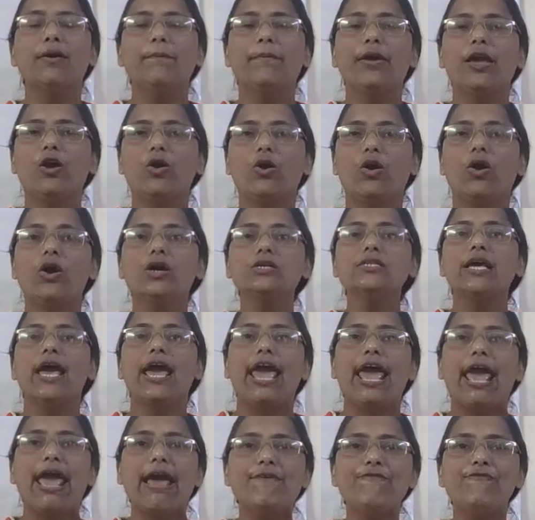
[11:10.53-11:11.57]
Because
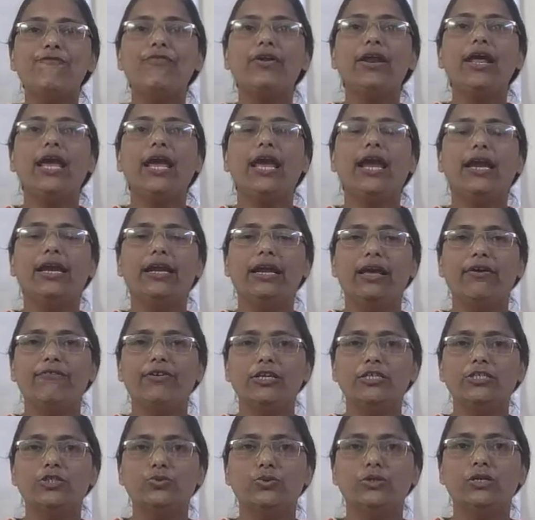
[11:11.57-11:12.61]
every
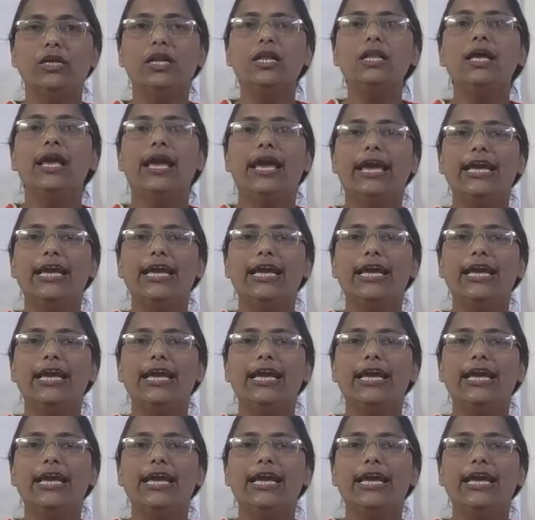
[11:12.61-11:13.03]
individual